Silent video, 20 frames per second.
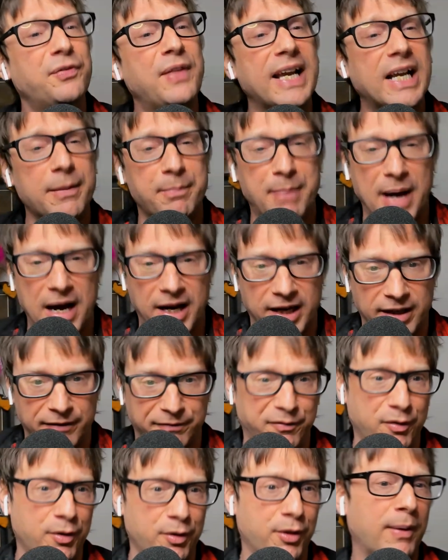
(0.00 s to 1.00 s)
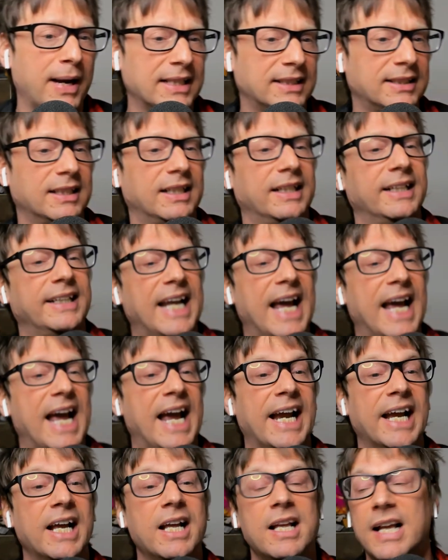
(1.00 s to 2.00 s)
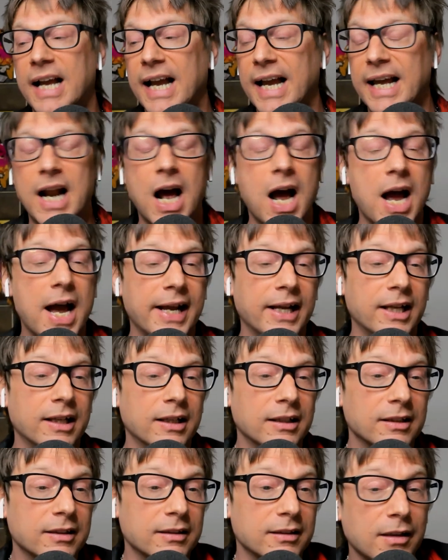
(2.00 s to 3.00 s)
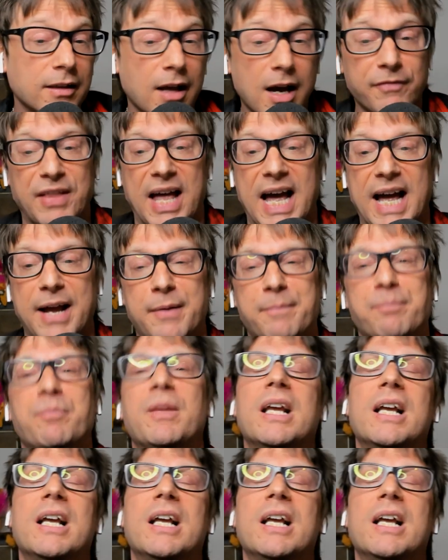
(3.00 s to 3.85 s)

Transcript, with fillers: think about it for the rest of the day. And I love that.